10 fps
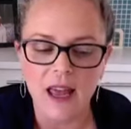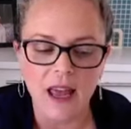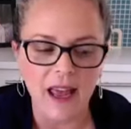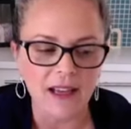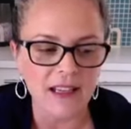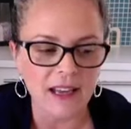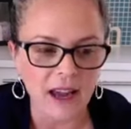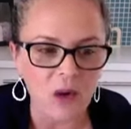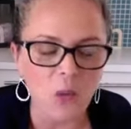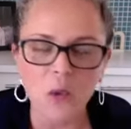And
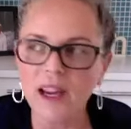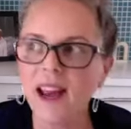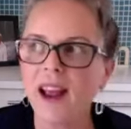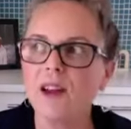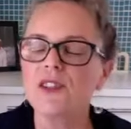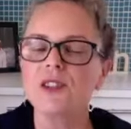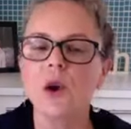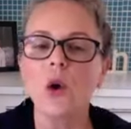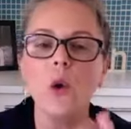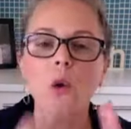yet we have
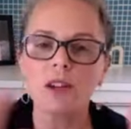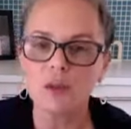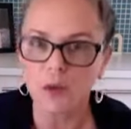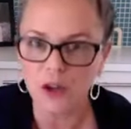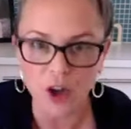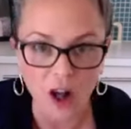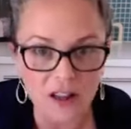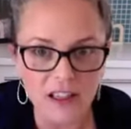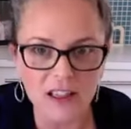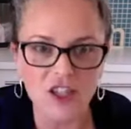so much more
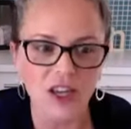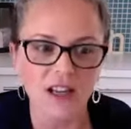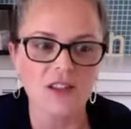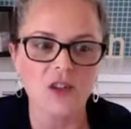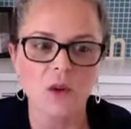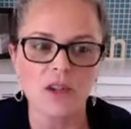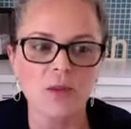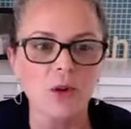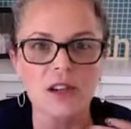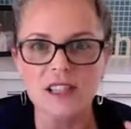knowledge and so much
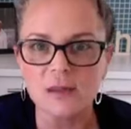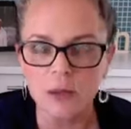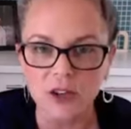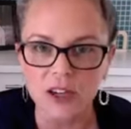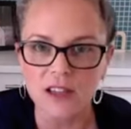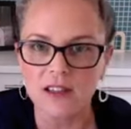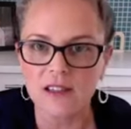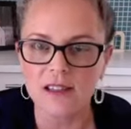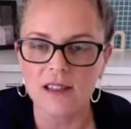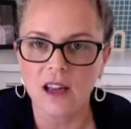more
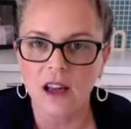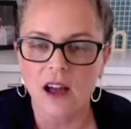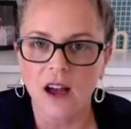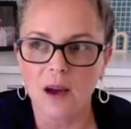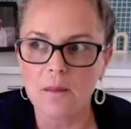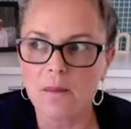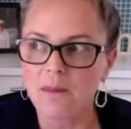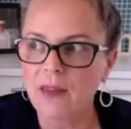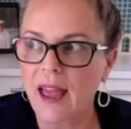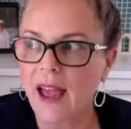experience um,
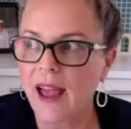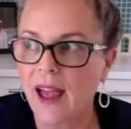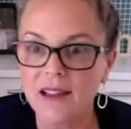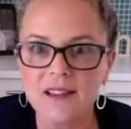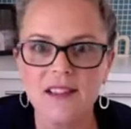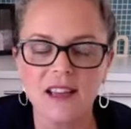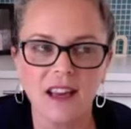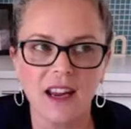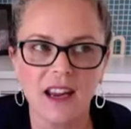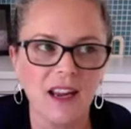as
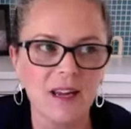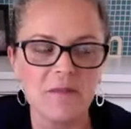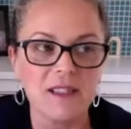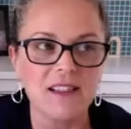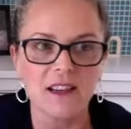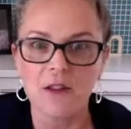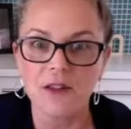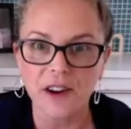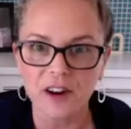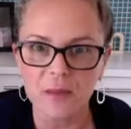a skin
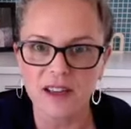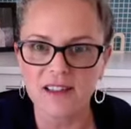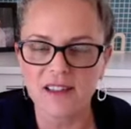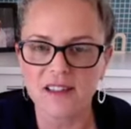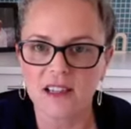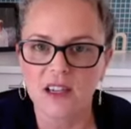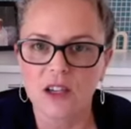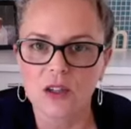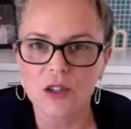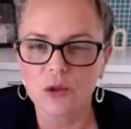therapist
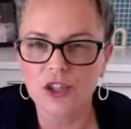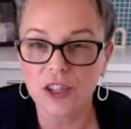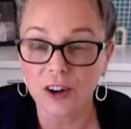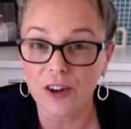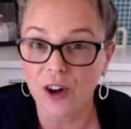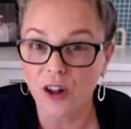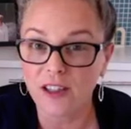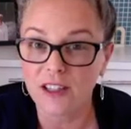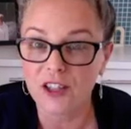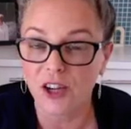to share our
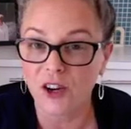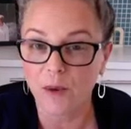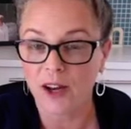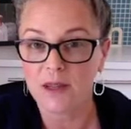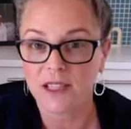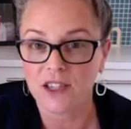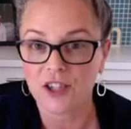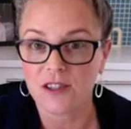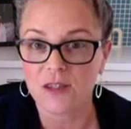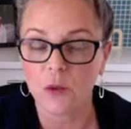knowledge and our
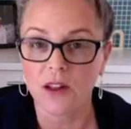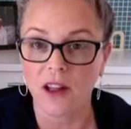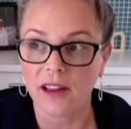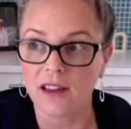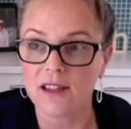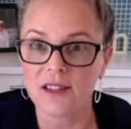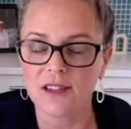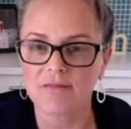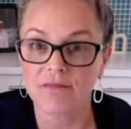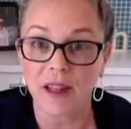recommendations with clients
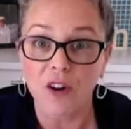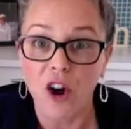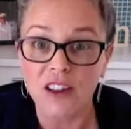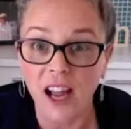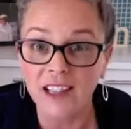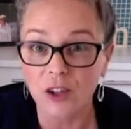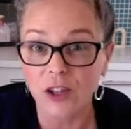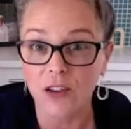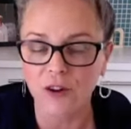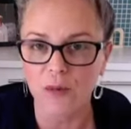that are online
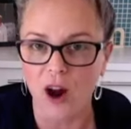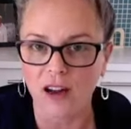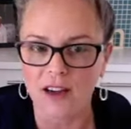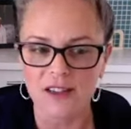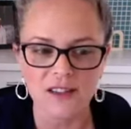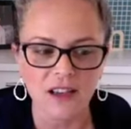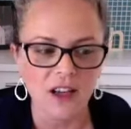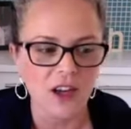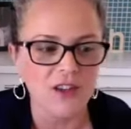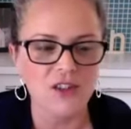looking for products.
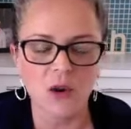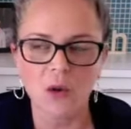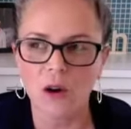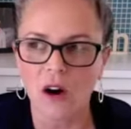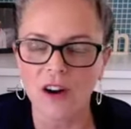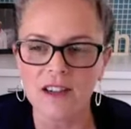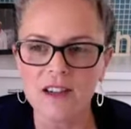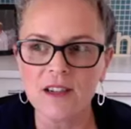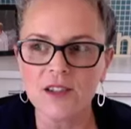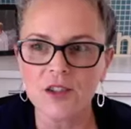So, our
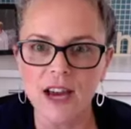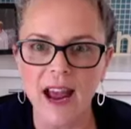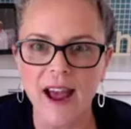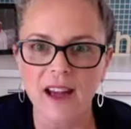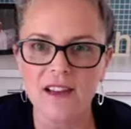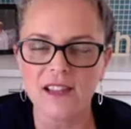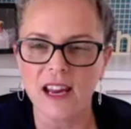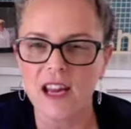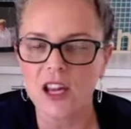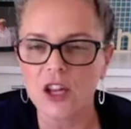industry has
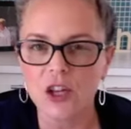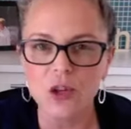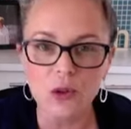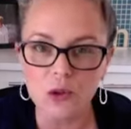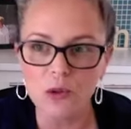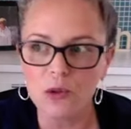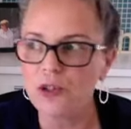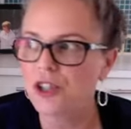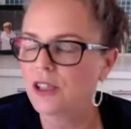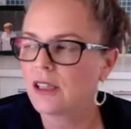a
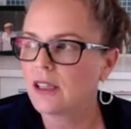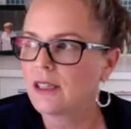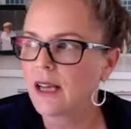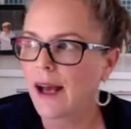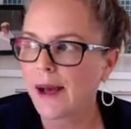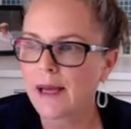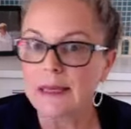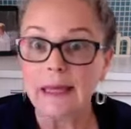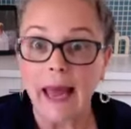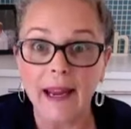huge uh,
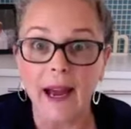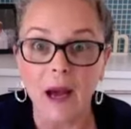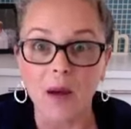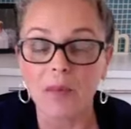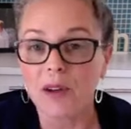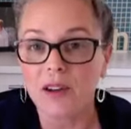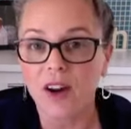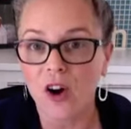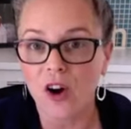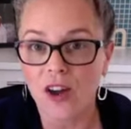leg up
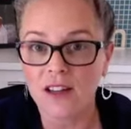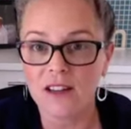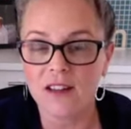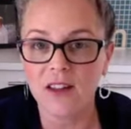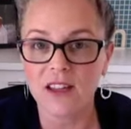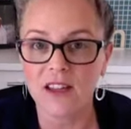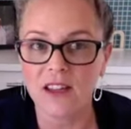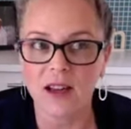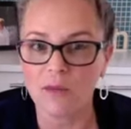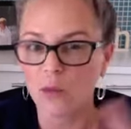on the
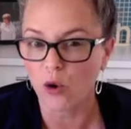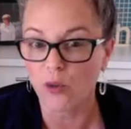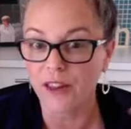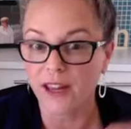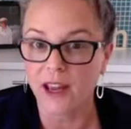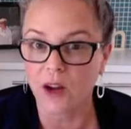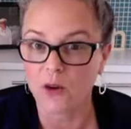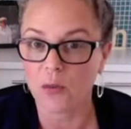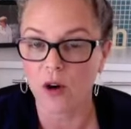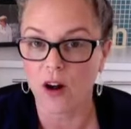kind of over the counter
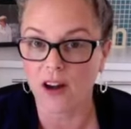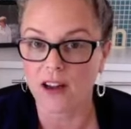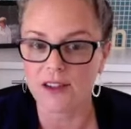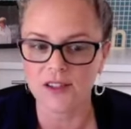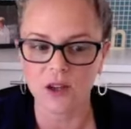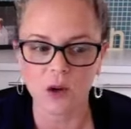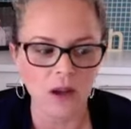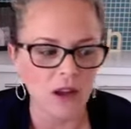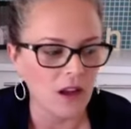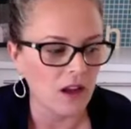products. So,
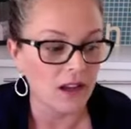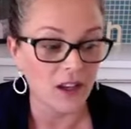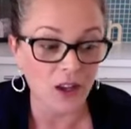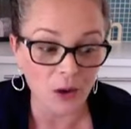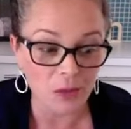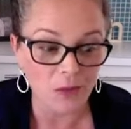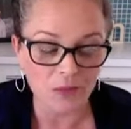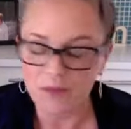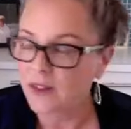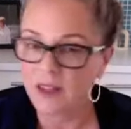you know,
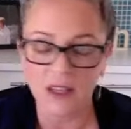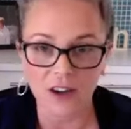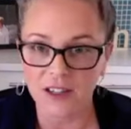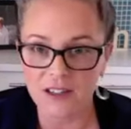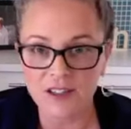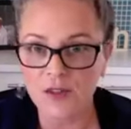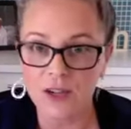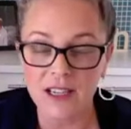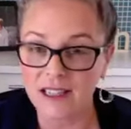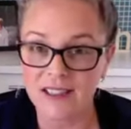the, our industry
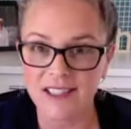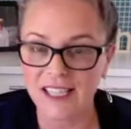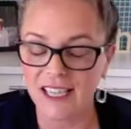needs to,